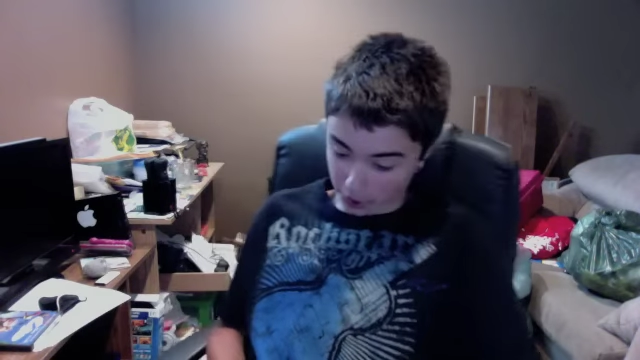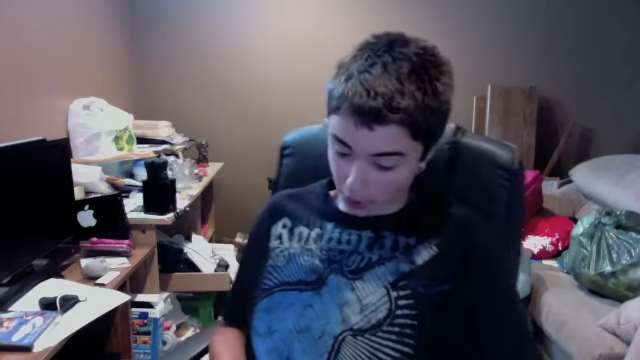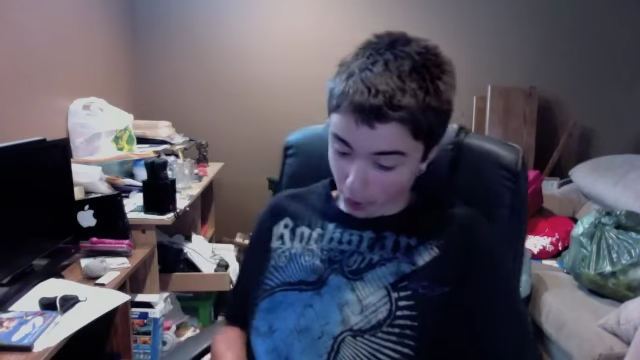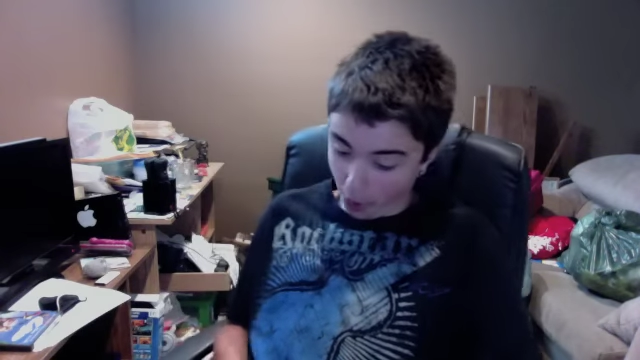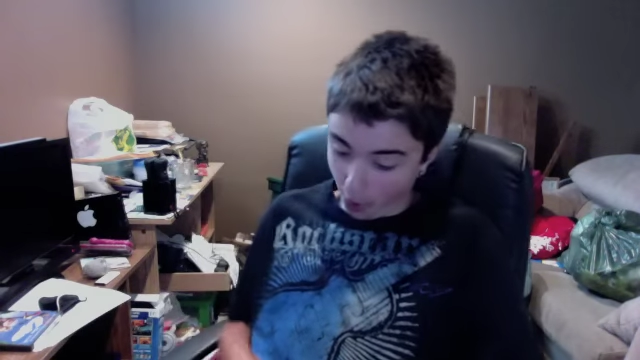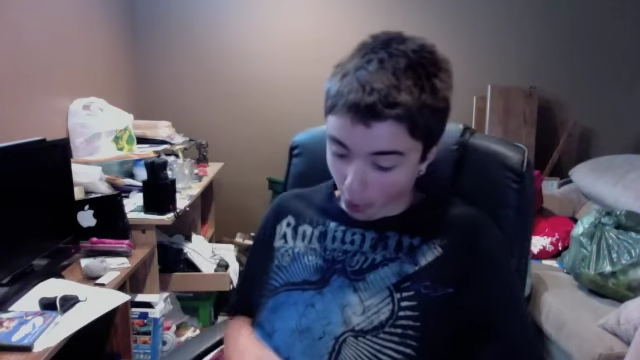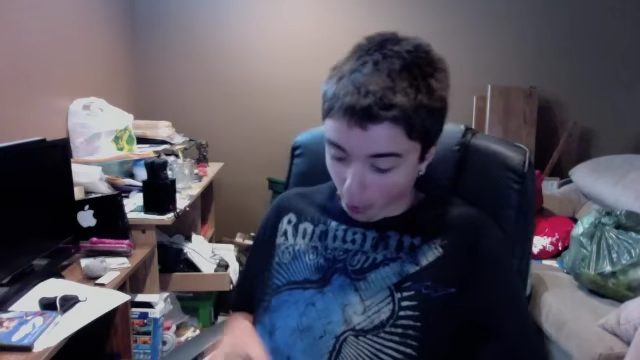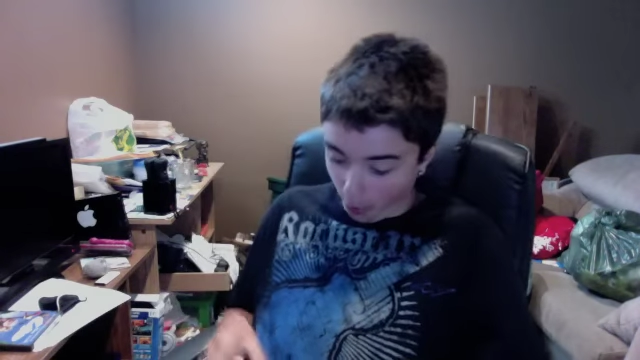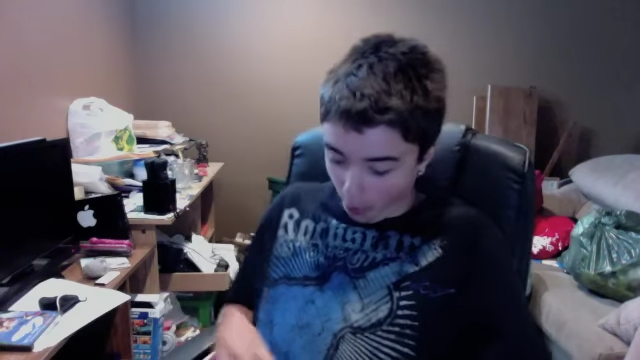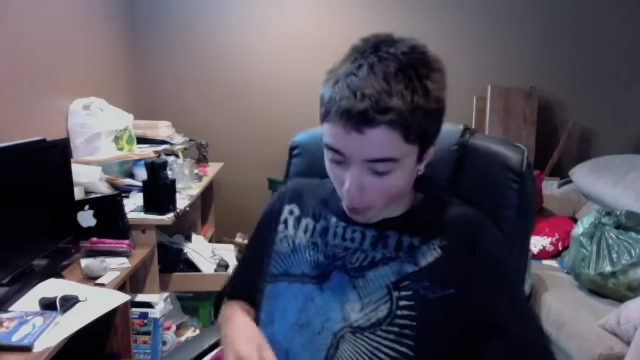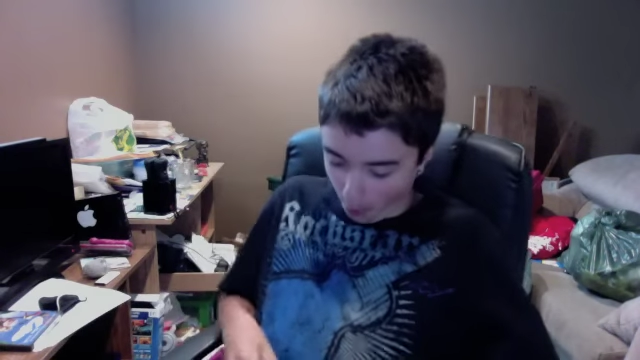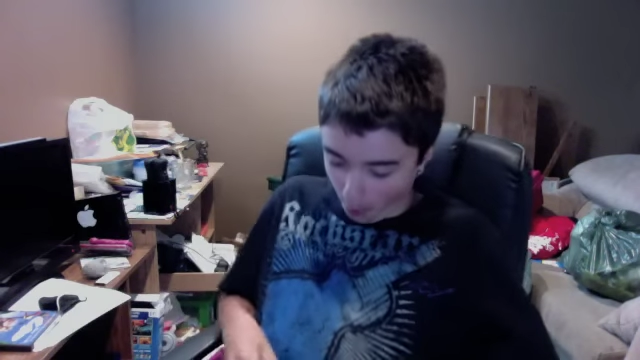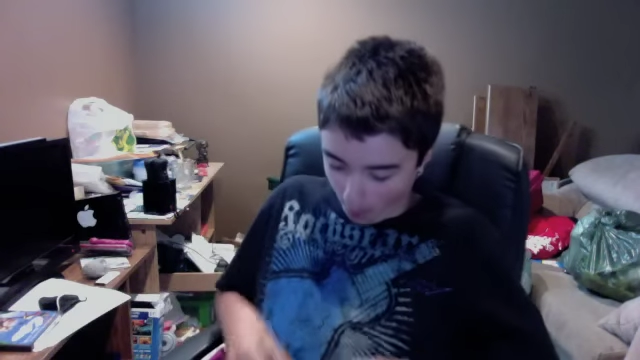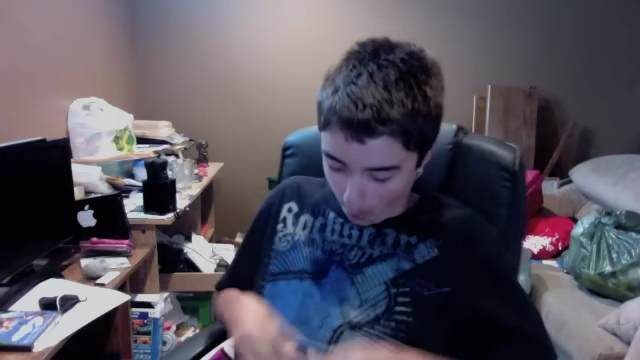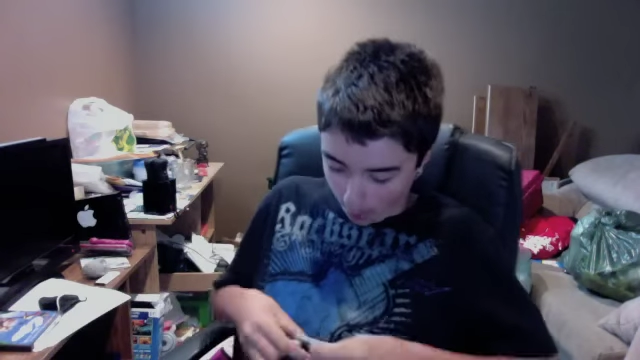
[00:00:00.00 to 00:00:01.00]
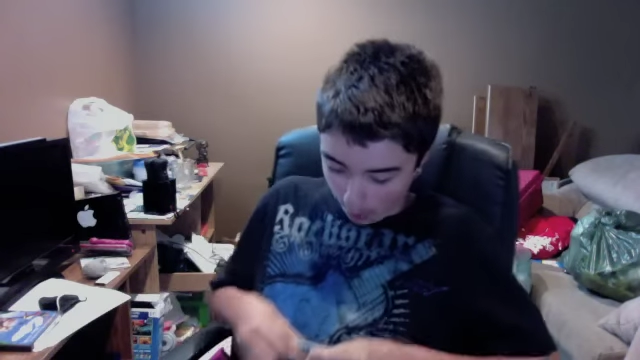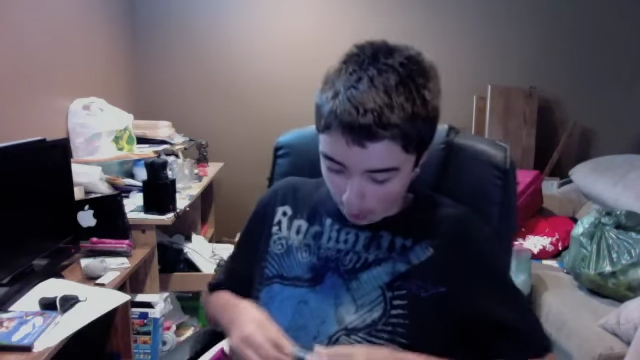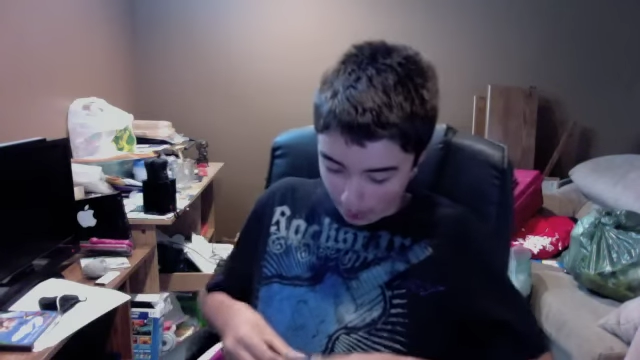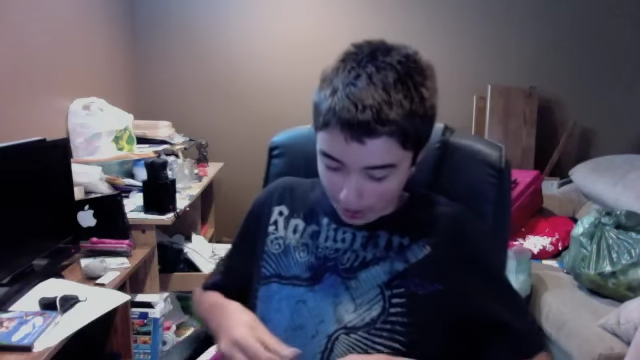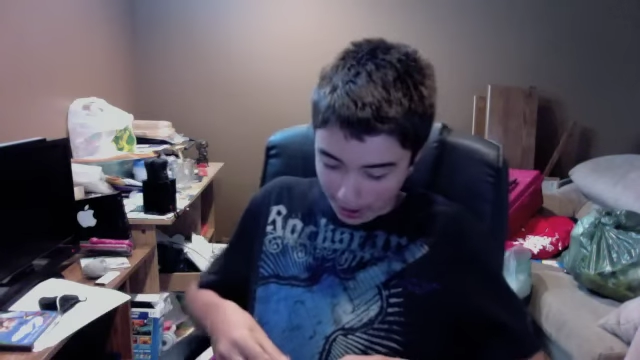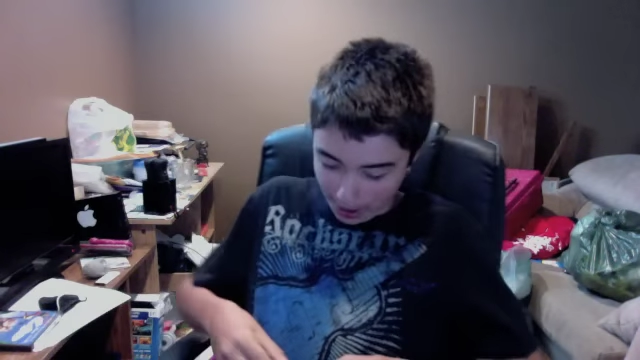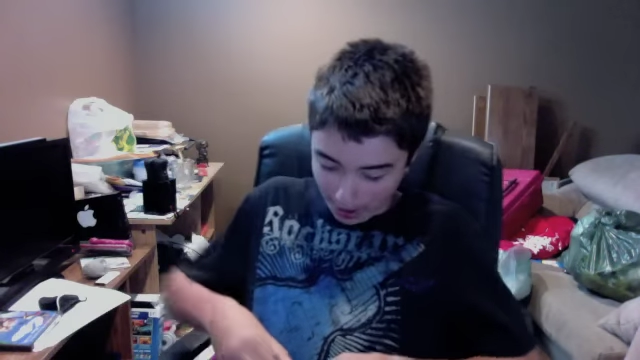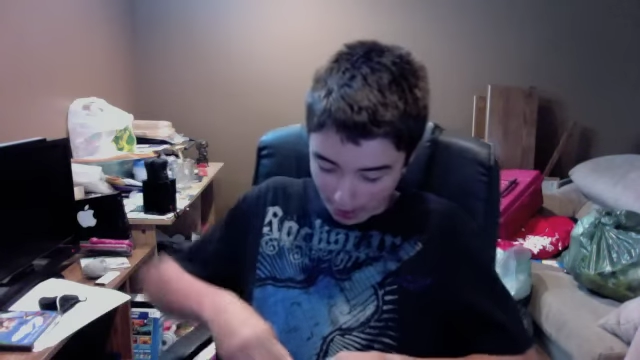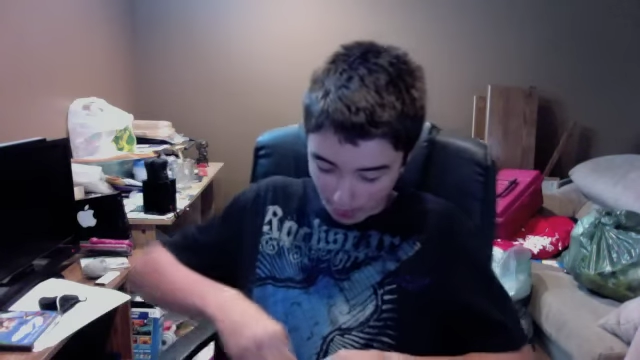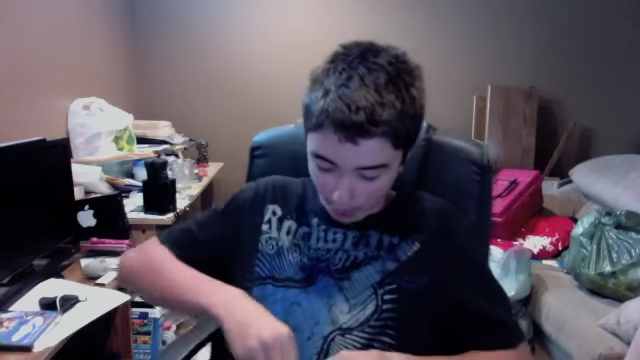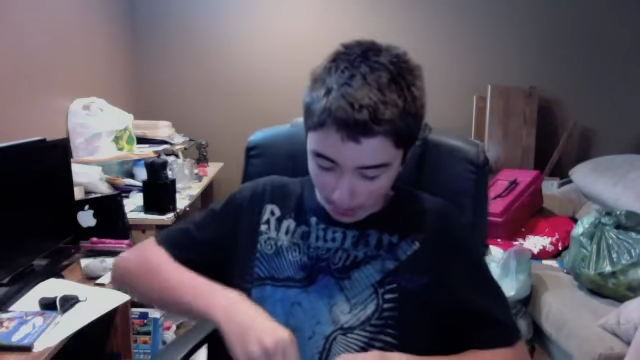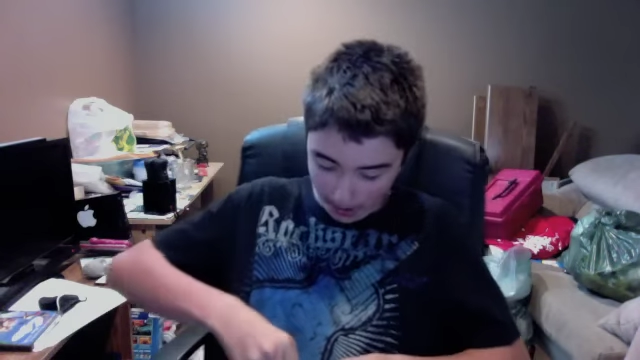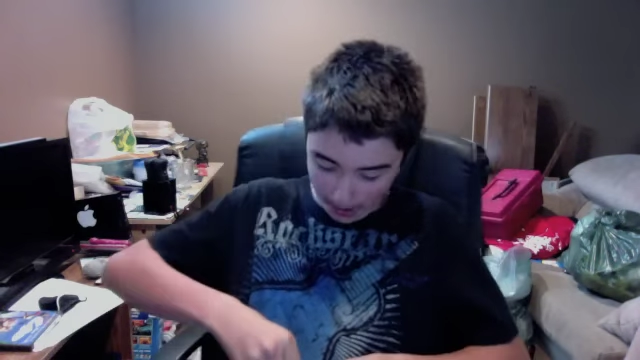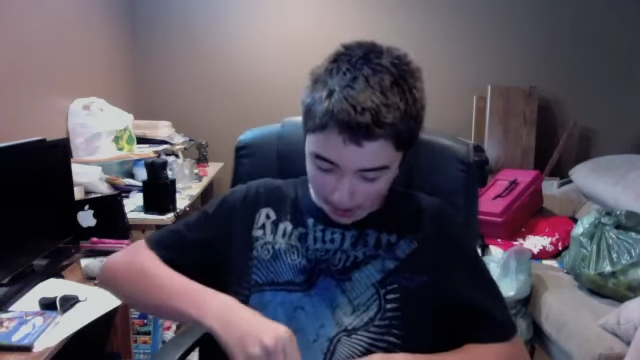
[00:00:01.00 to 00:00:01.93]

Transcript: Oh, wow.